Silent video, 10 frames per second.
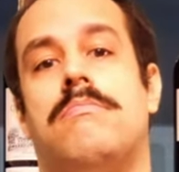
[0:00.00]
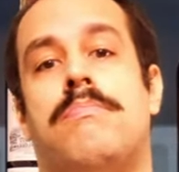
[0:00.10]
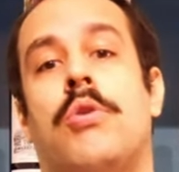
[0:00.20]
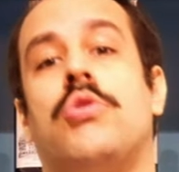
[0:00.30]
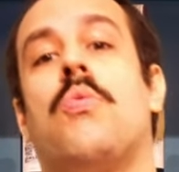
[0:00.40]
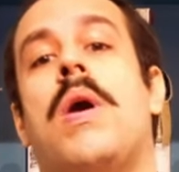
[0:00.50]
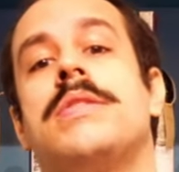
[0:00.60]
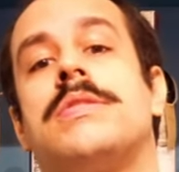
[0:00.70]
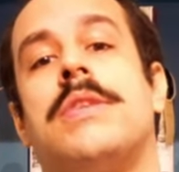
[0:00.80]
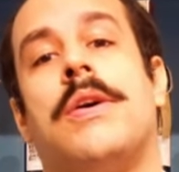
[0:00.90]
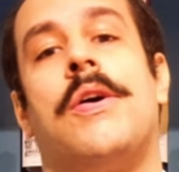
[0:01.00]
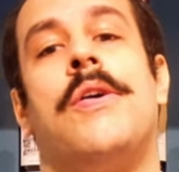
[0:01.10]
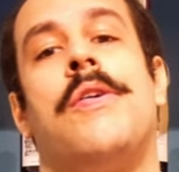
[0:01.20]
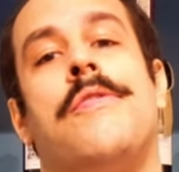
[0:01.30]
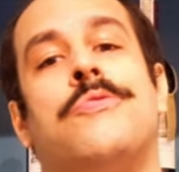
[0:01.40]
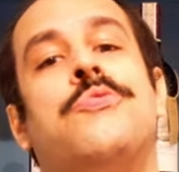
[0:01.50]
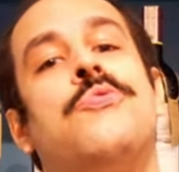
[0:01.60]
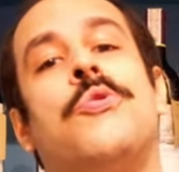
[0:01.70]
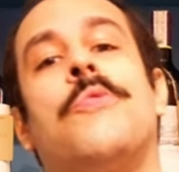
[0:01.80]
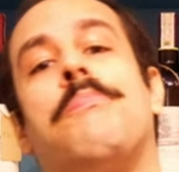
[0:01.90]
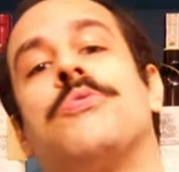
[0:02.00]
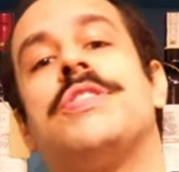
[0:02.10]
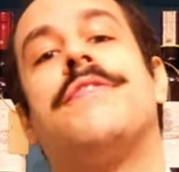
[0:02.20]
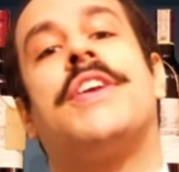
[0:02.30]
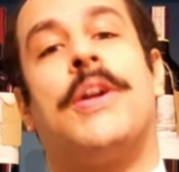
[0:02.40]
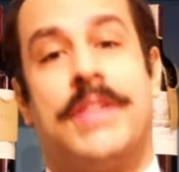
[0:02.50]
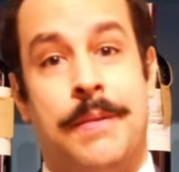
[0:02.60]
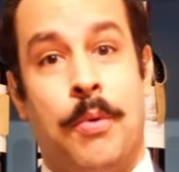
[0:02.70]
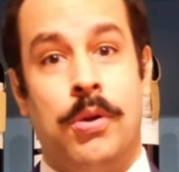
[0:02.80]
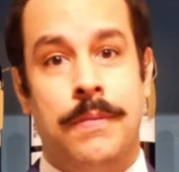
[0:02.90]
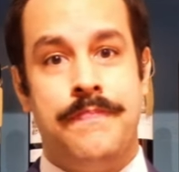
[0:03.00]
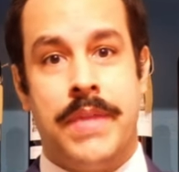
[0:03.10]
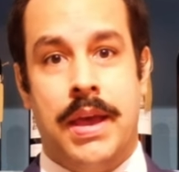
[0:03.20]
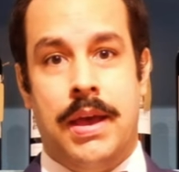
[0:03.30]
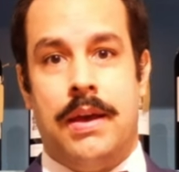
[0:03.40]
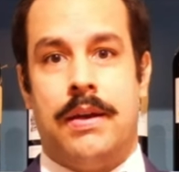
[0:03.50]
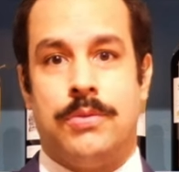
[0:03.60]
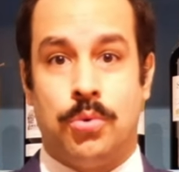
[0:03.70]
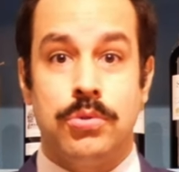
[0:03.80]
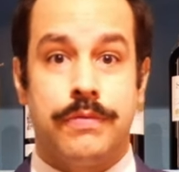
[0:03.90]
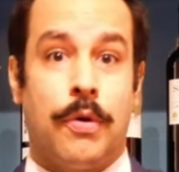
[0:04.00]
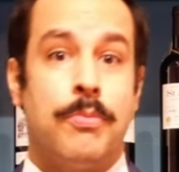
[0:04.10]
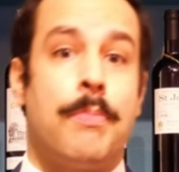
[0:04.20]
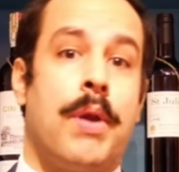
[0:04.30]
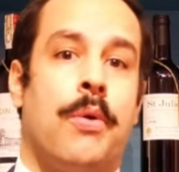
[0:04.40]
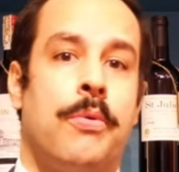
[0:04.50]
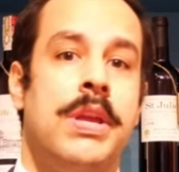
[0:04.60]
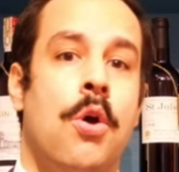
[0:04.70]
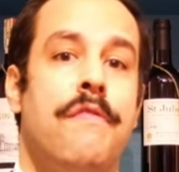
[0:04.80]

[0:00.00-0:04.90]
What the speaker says: brought the wines to the pontifical table, those from the Priory of